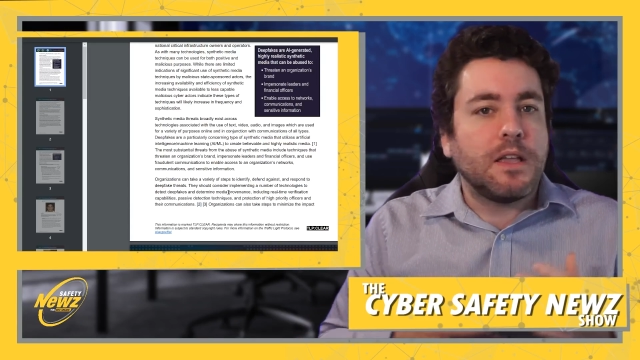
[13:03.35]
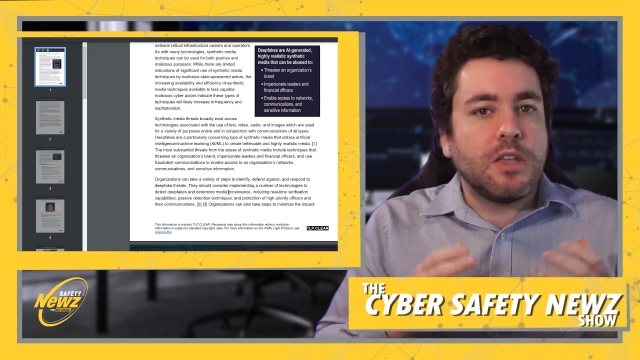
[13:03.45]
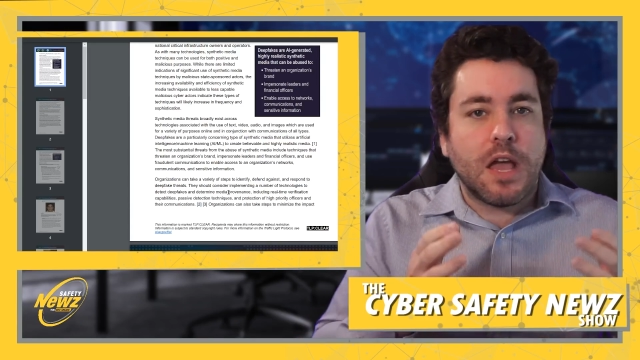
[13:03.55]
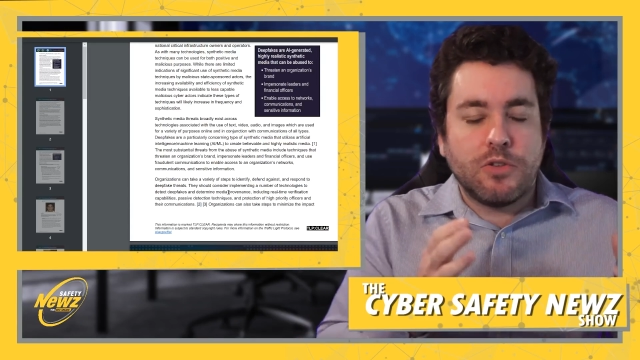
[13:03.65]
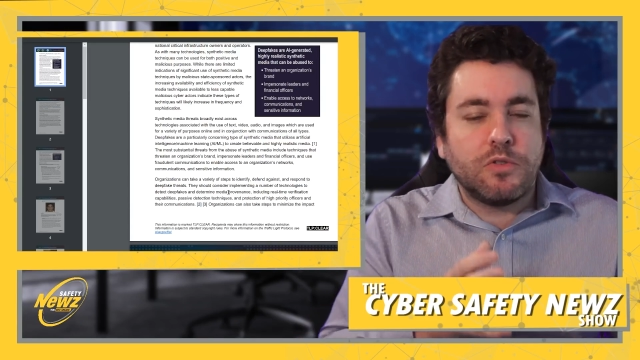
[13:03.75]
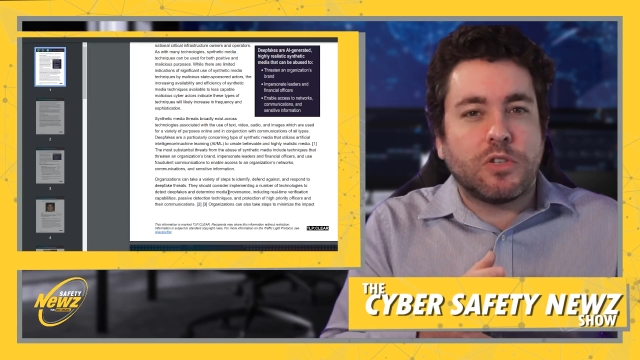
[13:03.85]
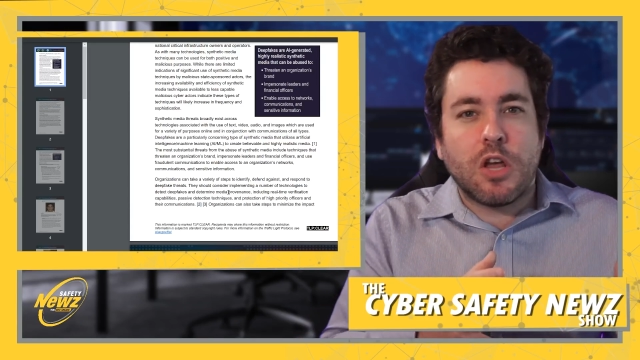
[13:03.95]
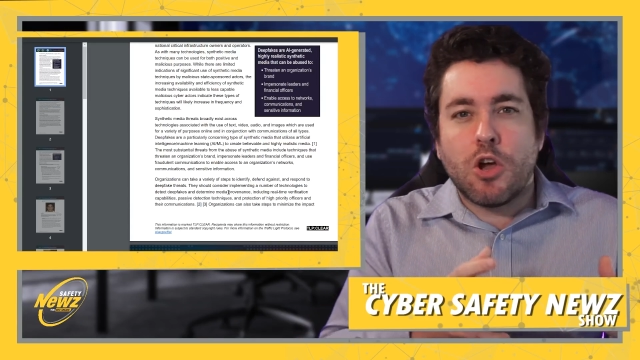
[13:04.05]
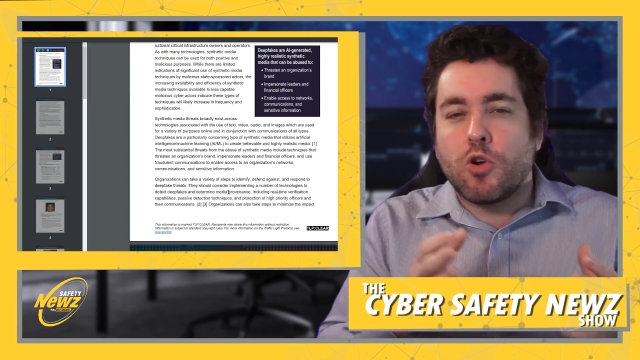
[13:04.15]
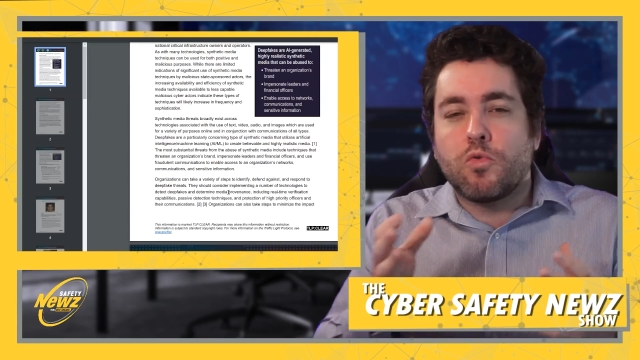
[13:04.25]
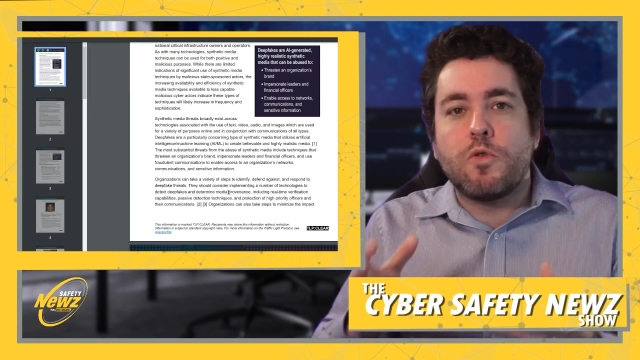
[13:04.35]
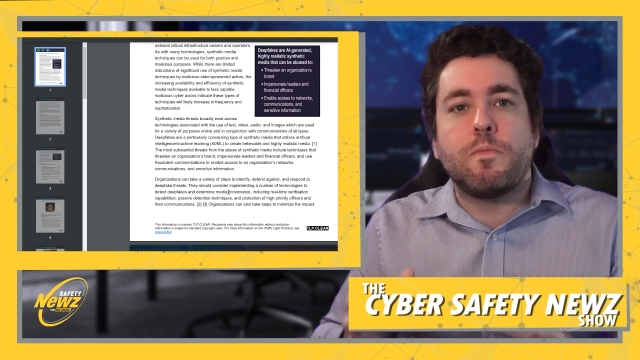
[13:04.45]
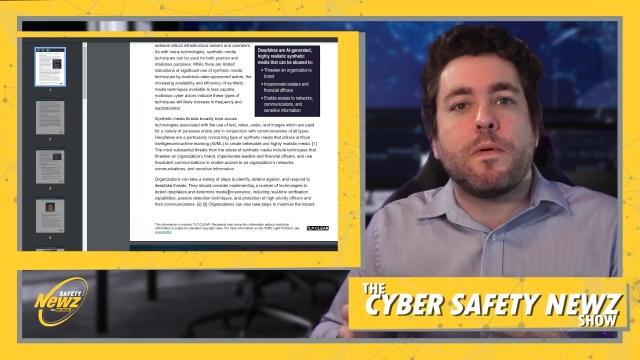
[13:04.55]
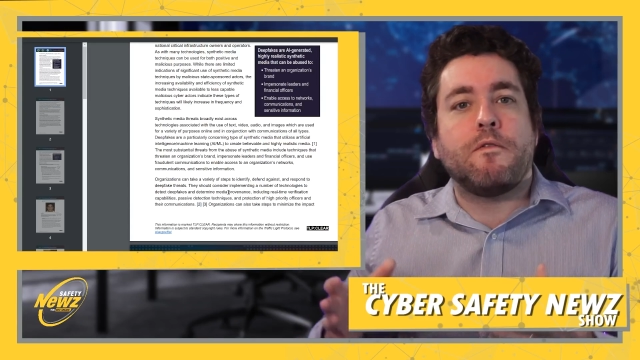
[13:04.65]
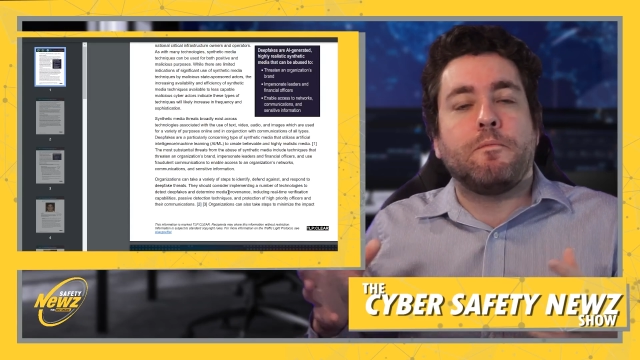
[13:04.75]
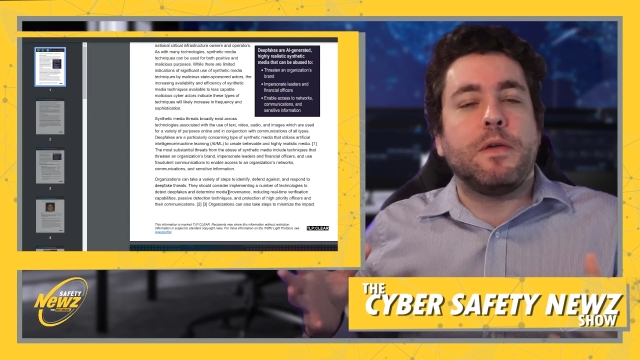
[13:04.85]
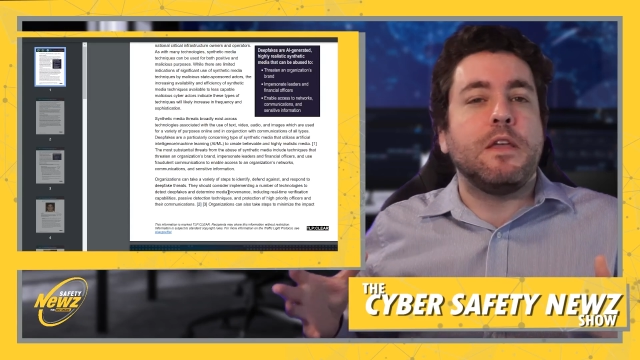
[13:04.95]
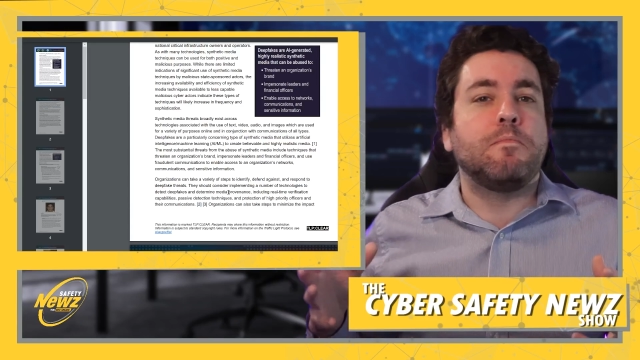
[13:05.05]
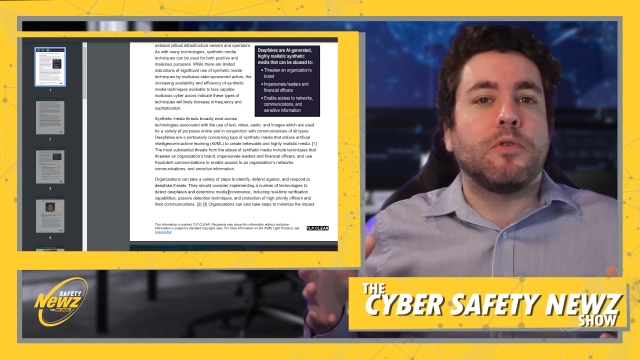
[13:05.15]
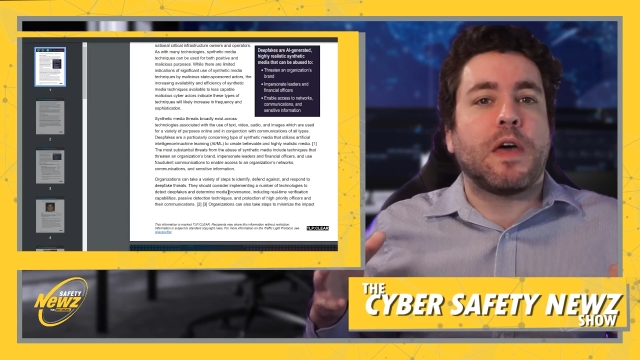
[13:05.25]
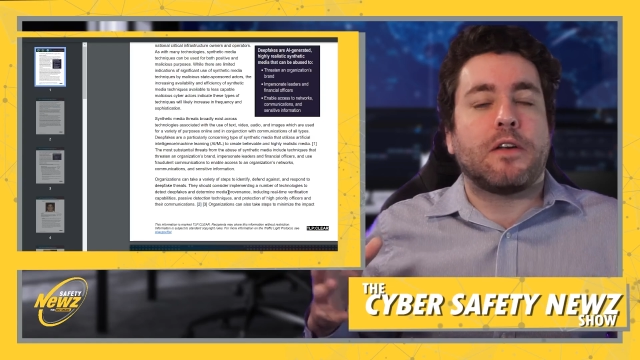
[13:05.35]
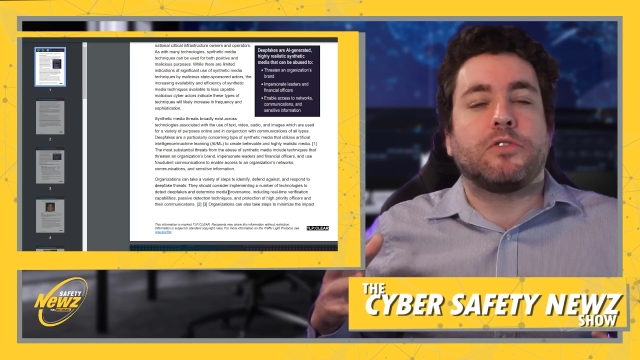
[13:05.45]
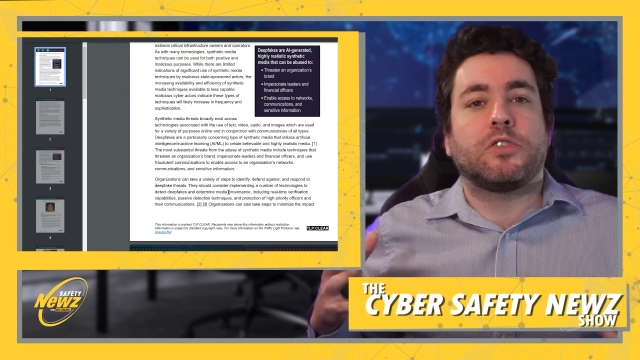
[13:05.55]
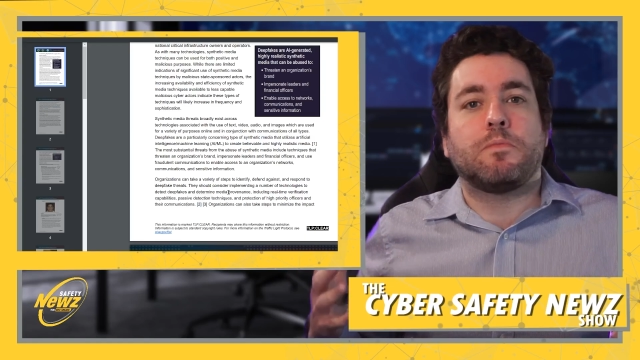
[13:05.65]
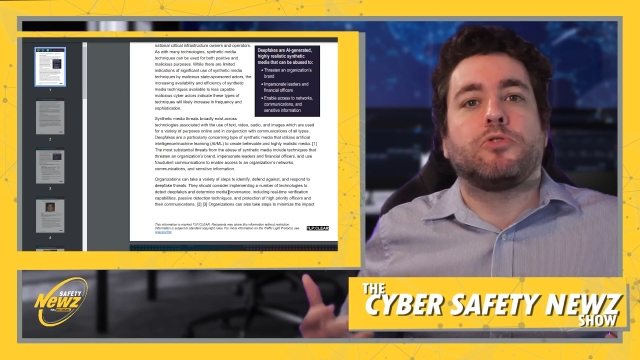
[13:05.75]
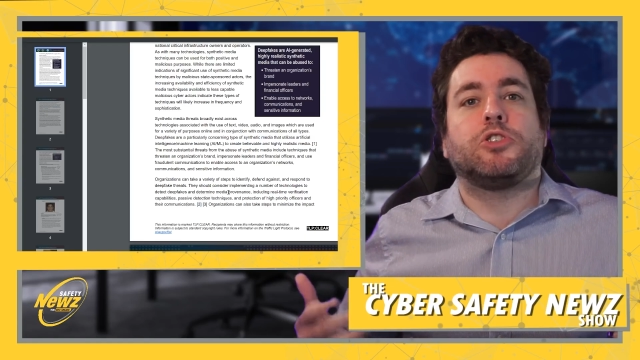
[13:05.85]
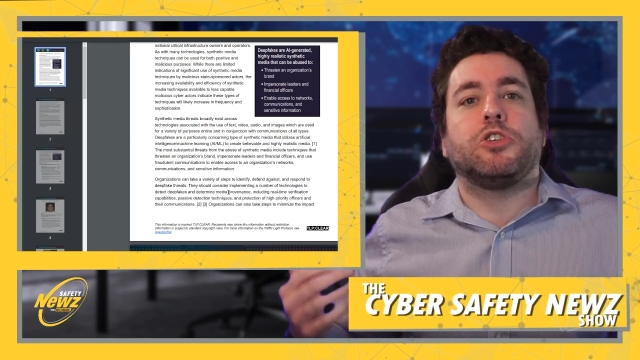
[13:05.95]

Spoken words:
Use a group of people that are supposed